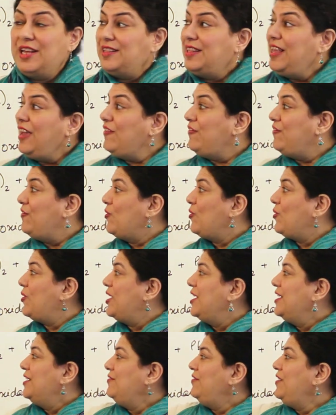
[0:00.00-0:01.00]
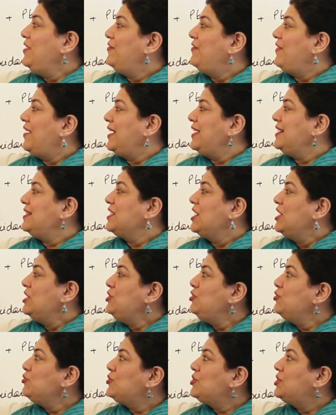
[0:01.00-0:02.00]
Therefore, we find
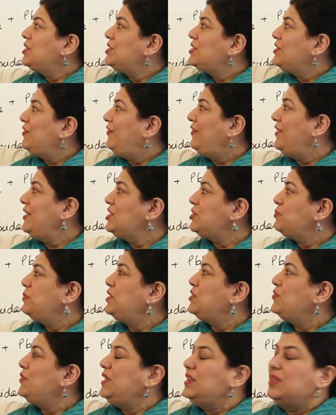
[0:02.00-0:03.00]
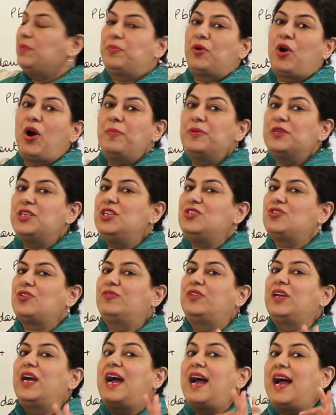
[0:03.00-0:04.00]
due to the difference between the properties
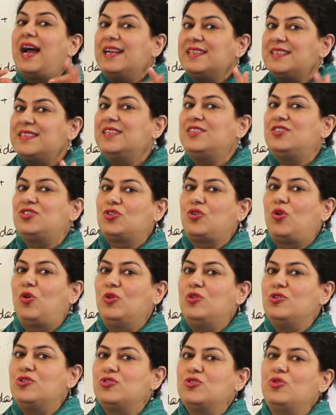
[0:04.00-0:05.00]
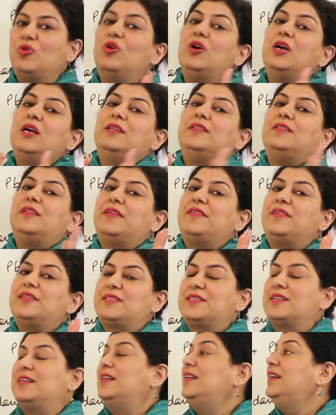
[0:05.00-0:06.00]
of the acids also, there
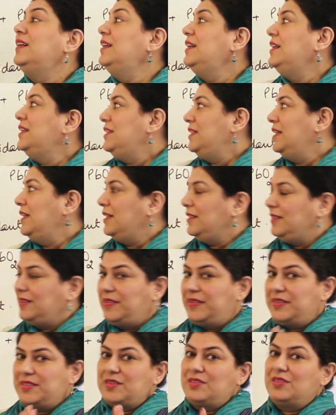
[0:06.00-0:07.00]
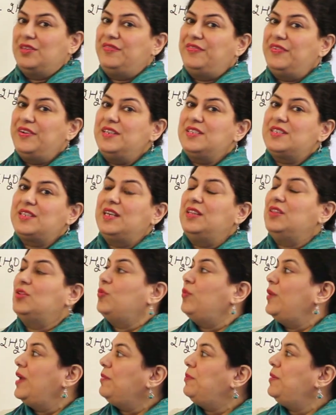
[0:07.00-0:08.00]
is a, uh, there is a difference in
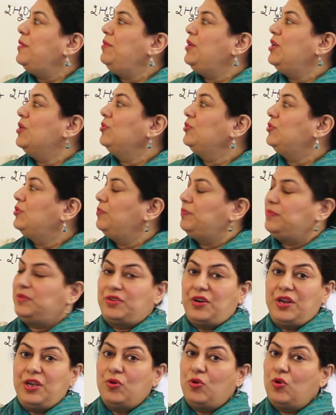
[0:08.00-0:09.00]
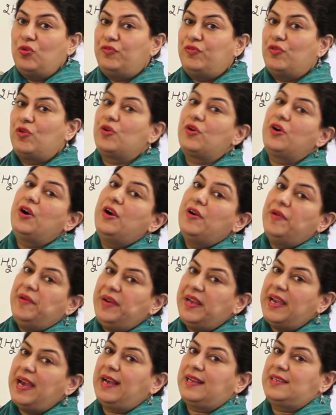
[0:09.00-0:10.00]
the way PbO3O4
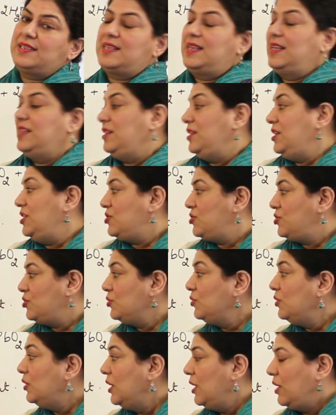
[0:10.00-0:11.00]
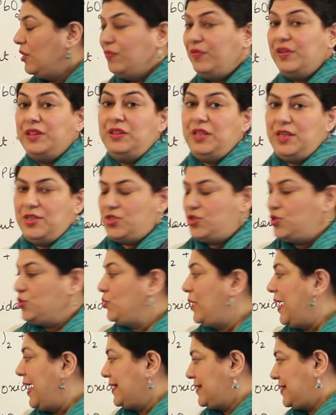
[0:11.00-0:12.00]
reacts in these two, with these
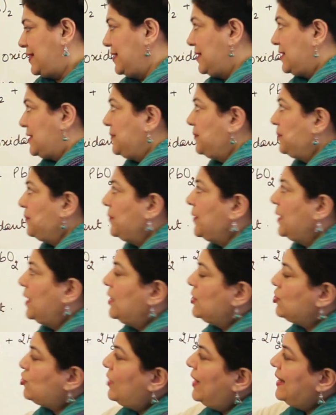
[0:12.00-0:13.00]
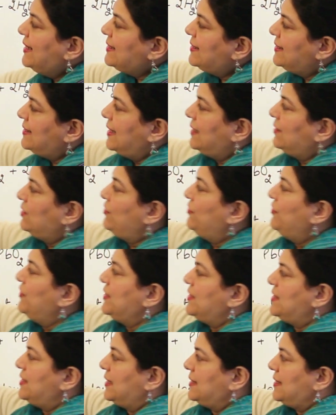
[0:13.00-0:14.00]
two acids. So let us take the
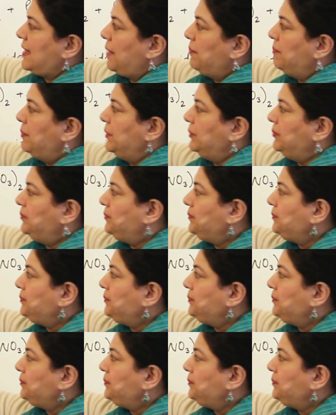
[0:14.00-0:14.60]
first example.